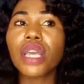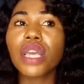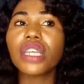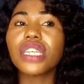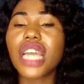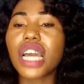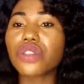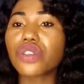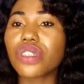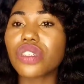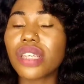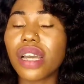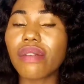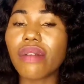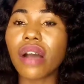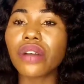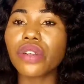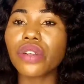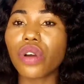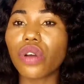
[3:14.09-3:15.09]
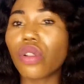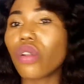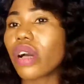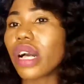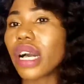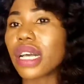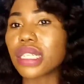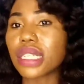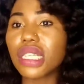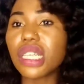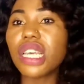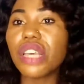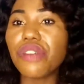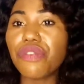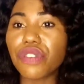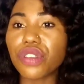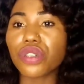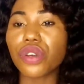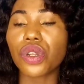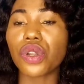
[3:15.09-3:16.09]
year to year, round the clock, and see
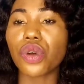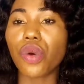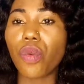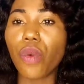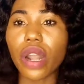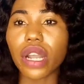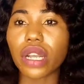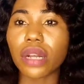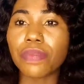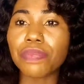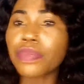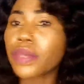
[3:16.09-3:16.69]
if it's going to work.